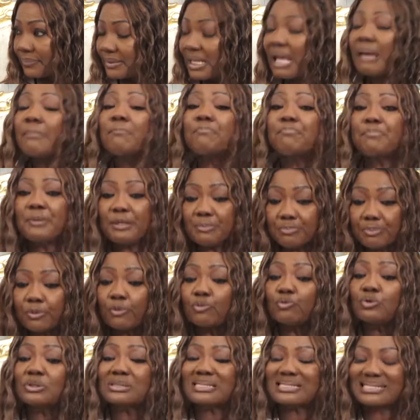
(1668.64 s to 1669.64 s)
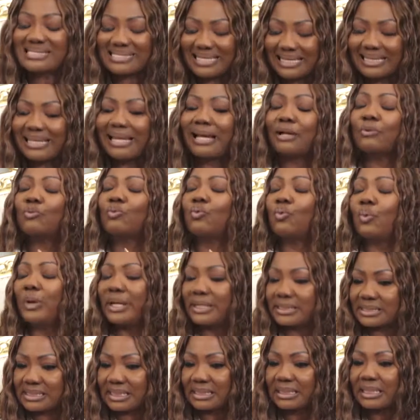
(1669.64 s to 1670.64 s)
and people will sit there and
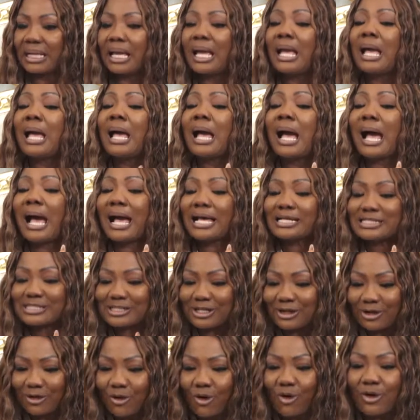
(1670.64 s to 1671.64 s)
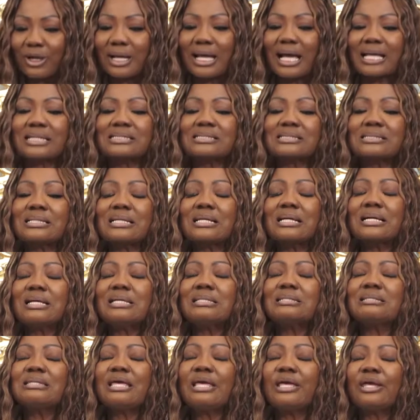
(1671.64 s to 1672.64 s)
wait. As long as
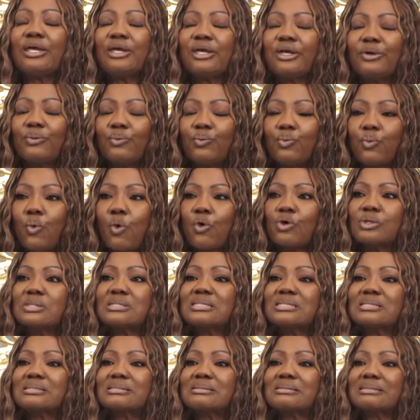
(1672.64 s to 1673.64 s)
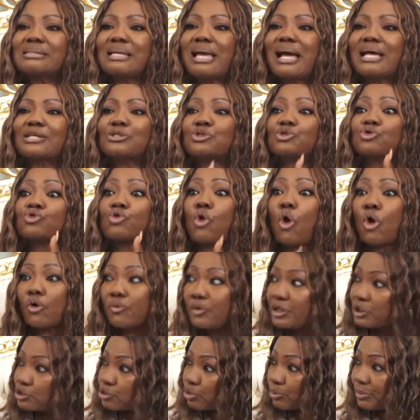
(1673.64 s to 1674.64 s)
they want their
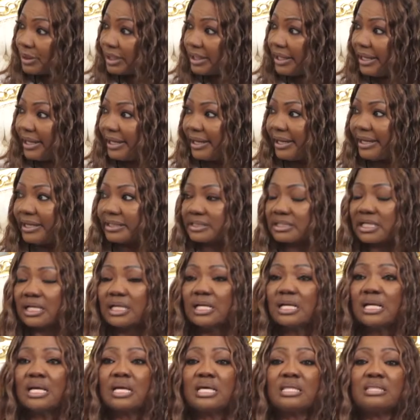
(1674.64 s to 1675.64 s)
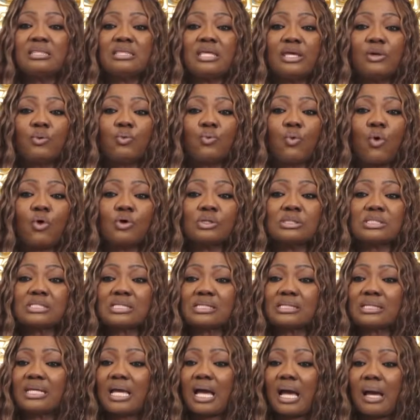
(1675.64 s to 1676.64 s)
story to be heard, they
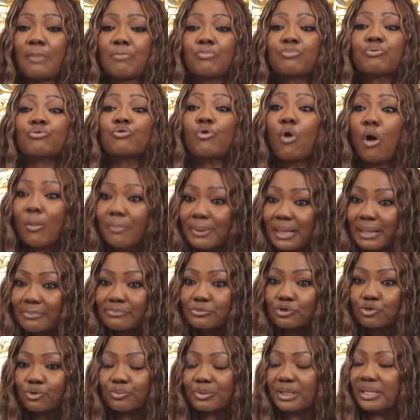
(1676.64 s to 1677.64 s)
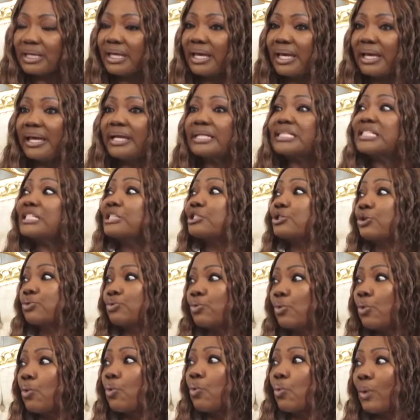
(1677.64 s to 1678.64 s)
want their problem to be heard, they
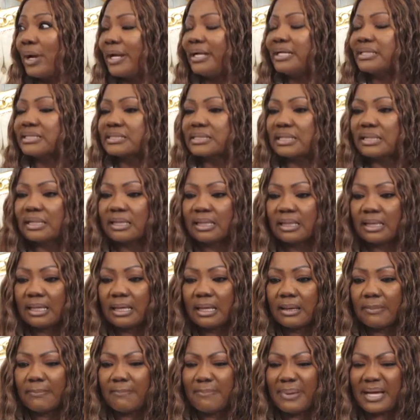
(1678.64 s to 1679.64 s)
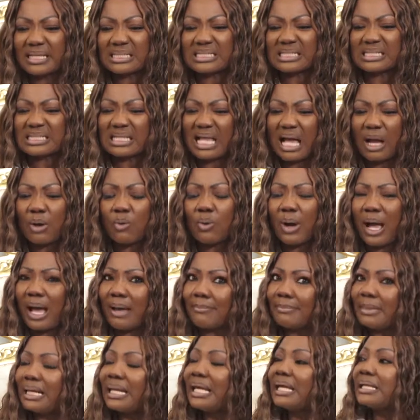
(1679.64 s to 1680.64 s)
will wait. But now
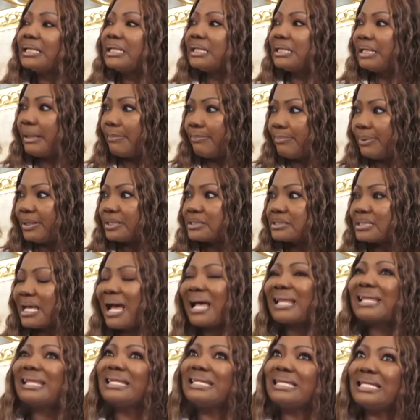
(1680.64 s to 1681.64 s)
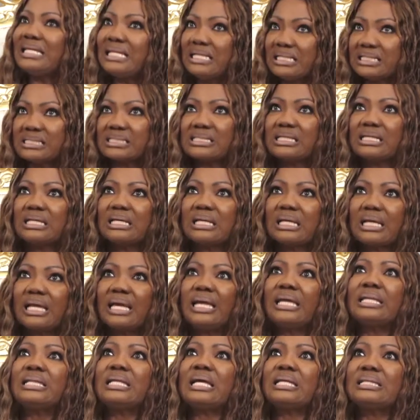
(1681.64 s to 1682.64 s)
I'm learning a bit, at least
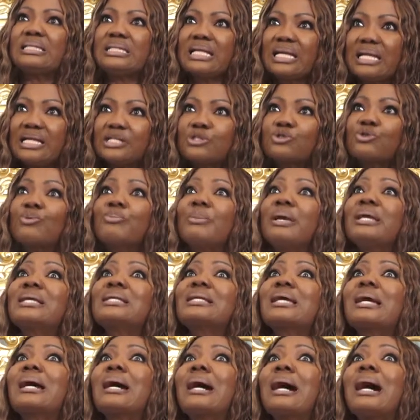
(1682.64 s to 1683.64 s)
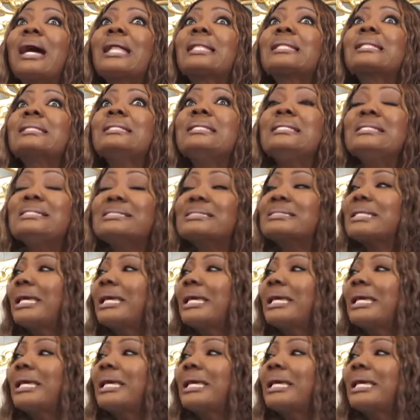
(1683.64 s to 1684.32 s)
in a day, to make at least